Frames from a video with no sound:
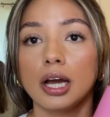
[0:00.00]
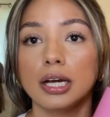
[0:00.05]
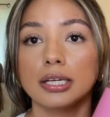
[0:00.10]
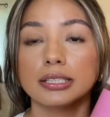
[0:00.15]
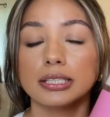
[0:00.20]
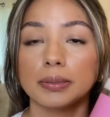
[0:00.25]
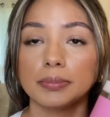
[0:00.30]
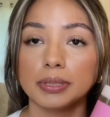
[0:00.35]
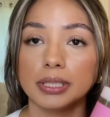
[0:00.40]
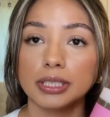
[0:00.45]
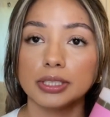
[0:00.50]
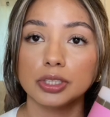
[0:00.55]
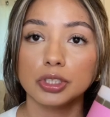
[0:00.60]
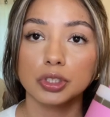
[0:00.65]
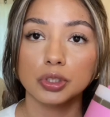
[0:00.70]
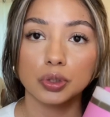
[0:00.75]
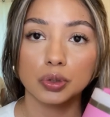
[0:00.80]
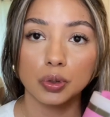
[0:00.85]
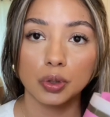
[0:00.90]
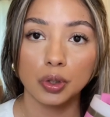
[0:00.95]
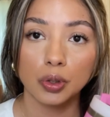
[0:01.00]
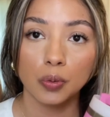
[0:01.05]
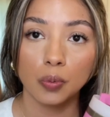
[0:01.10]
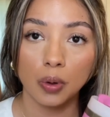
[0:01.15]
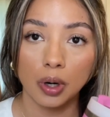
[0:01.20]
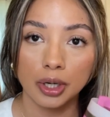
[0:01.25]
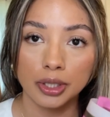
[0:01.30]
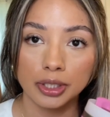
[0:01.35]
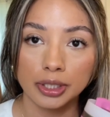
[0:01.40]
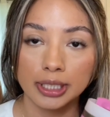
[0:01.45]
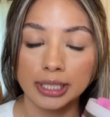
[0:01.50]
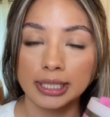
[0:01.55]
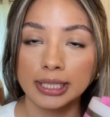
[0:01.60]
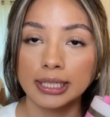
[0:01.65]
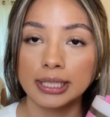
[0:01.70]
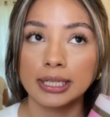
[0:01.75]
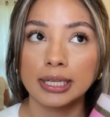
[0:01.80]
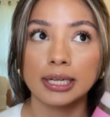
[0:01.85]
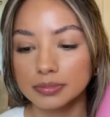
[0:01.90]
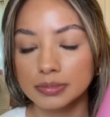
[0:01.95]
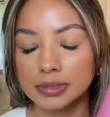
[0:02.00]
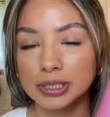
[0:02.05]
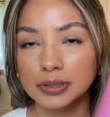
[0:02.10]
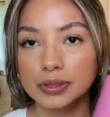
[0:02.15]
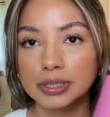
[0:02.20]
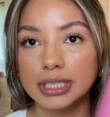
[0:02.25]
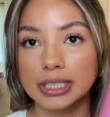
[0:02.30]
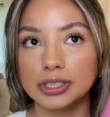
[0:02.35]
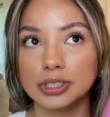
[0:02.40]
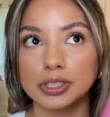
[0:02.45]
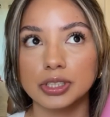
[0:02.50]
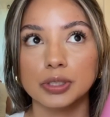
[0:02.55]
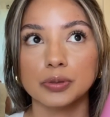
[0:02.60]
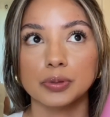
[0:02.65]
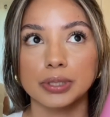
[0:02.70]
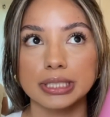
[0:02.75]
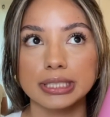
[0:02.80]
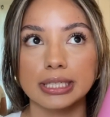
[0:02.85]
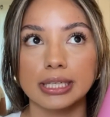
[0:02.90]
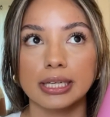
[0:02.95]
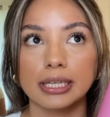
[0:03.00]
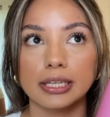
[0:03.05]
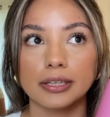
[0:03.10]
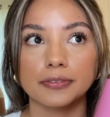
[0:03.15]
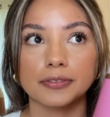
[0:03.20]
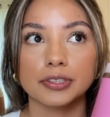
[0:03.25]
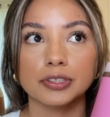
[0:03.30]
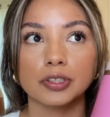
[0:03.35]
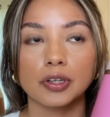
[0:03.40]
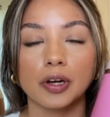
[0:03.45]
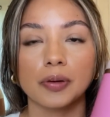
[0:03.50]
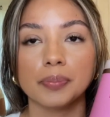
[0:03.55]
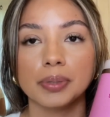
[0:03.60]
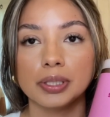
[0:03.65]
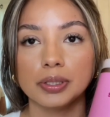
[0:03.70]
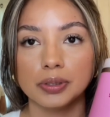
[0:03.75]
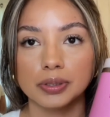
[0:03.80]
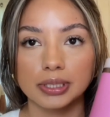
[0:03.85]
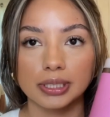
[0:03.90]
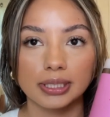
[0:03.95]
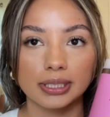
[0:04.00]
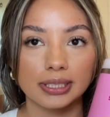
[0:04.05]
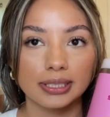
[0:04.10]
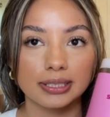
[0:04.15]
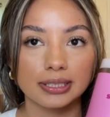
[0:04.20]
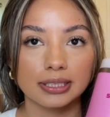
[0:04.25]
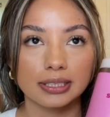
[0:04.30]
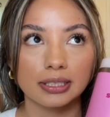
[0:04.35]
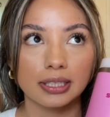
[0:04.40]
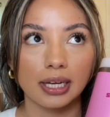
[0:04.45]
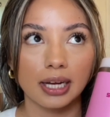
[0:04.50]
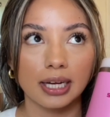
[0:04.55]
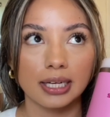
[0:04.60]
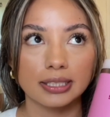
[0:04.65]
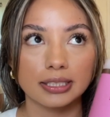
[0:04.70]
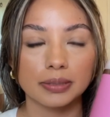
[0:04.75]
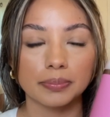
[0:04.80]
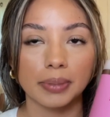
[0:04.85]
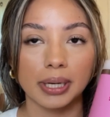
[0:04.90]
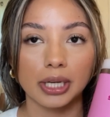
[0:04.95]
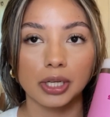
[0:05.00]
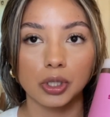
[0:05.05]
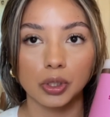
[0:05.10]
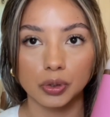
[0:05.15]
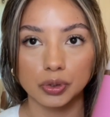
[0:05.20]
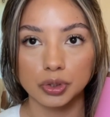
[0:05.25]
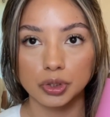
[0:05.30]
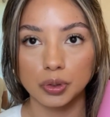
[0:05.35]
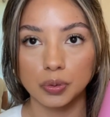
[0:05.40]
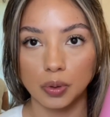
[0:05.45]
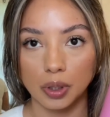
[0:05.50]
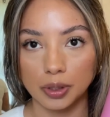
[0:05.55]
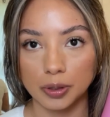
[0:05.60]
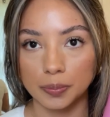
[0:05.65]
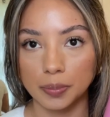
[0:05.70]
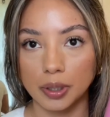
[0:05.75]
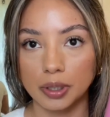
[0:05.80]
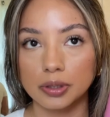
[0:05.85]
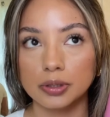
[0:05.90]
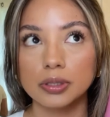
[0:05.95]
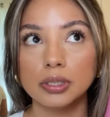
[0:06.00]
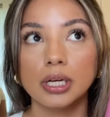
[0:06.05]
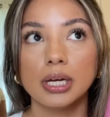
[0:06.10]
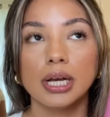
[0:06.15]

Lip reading: something to store water in. This was actually a recent gift, so I've been using this as my go-to water bottle.